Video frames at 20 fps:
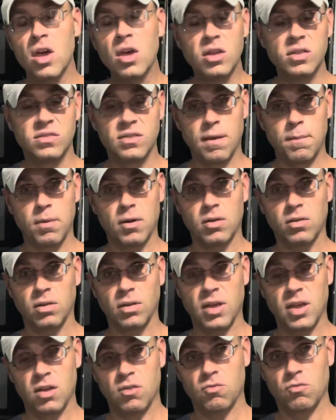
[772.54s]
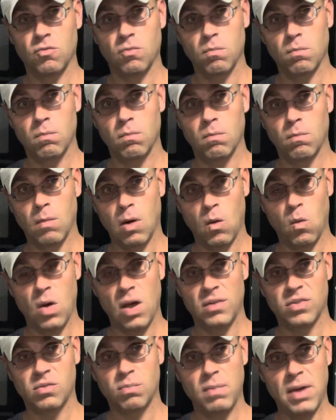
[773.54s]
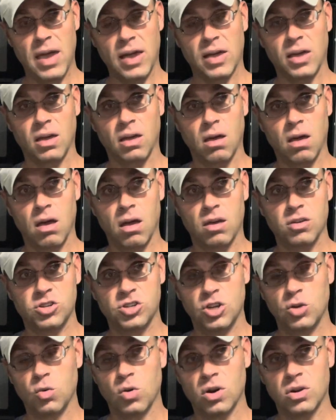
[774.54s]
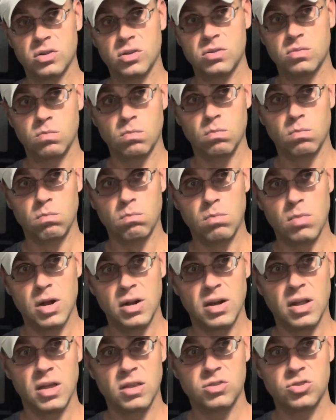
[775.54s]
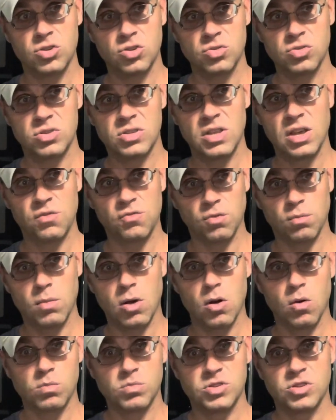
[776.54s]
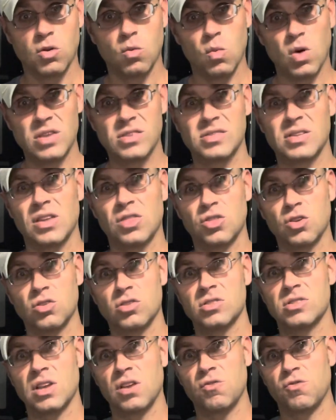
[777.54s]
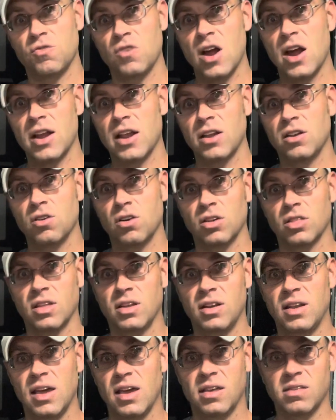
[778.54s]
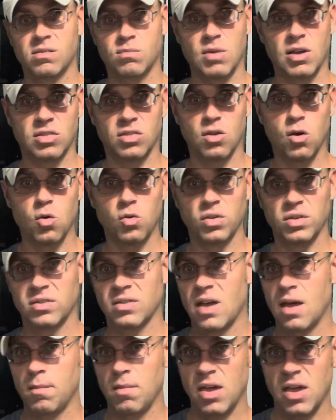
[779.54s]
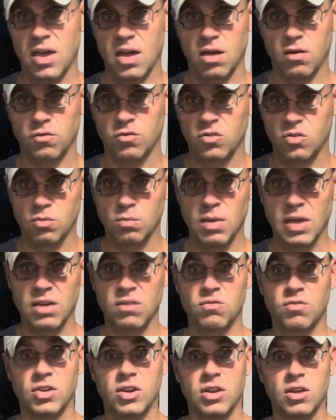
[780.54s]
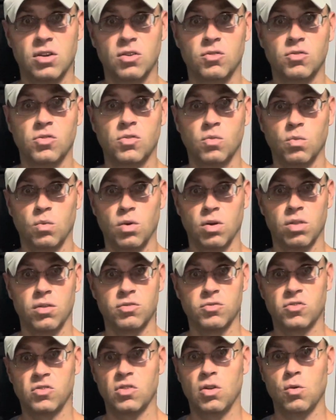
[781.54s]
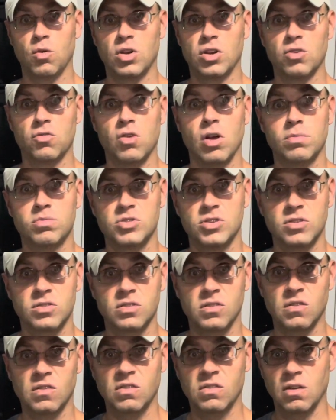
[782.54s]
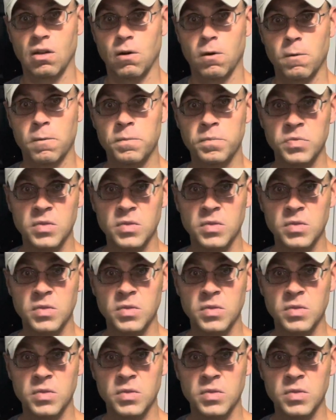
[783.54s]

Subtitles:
typically, and my wife's back, she works Monday, Tuesday from home. So Wednesday, Thursday, Friday during the day is about the only time I have to make videos where there's no interruptions. So